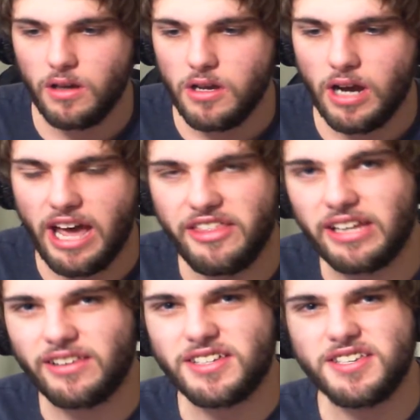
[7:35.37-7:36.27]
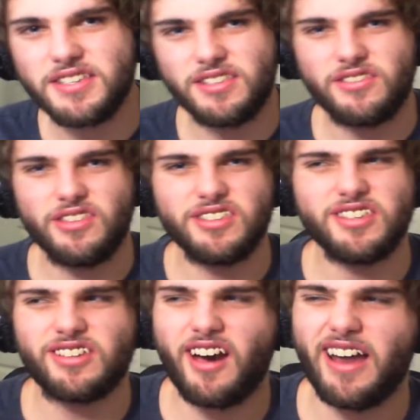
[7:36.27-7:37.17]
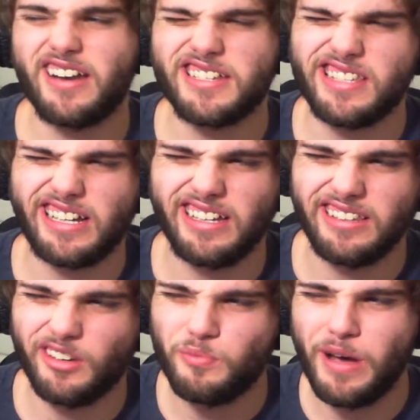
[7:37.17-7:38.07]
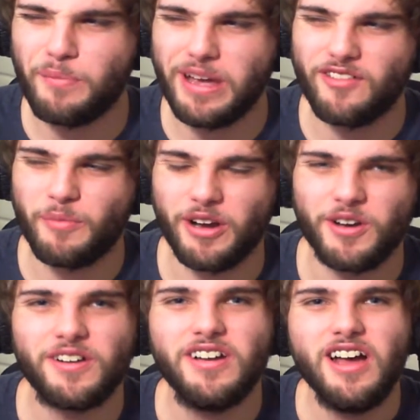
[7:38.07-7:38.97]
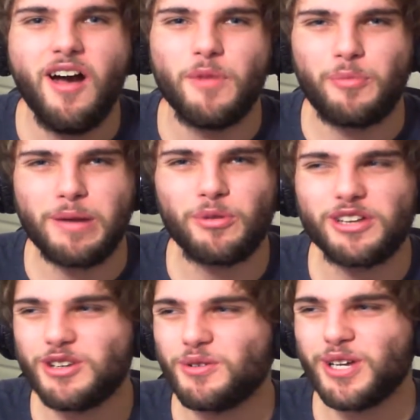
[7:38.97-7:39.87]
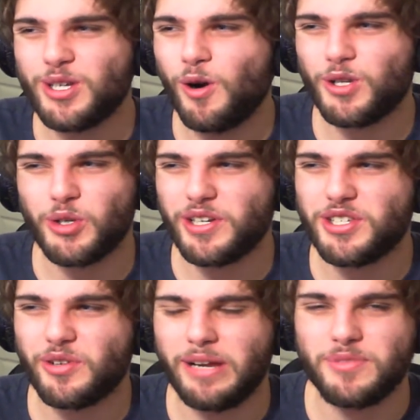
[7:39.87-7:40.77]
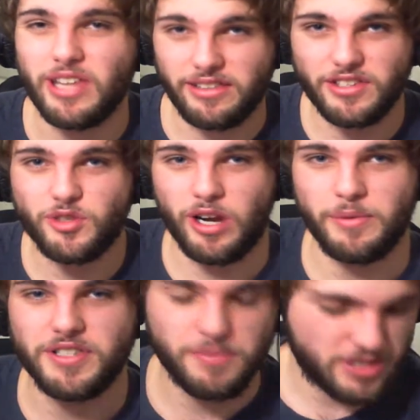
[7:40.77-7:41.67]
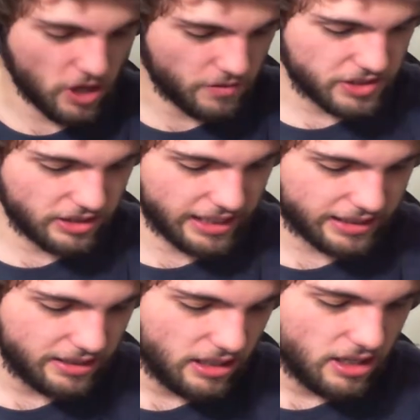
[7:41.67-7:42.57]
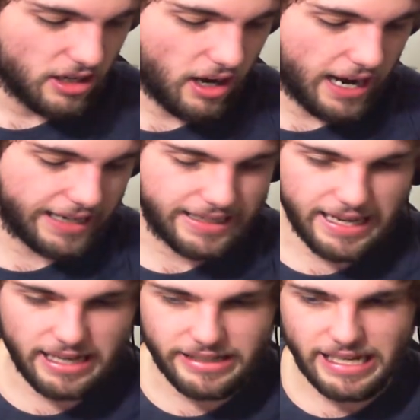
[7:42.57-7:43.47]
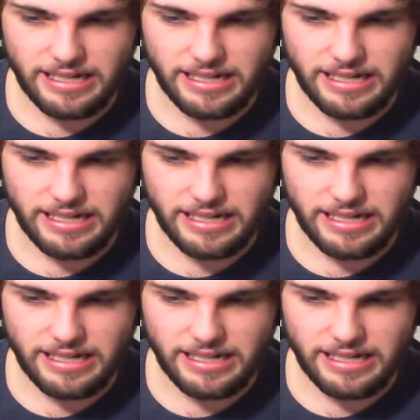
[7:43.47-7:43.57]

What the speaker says: I think this is kind of just like a little pet peeve on my own, but people that don't really talk during streams, like the streamers themselves, like, I get that,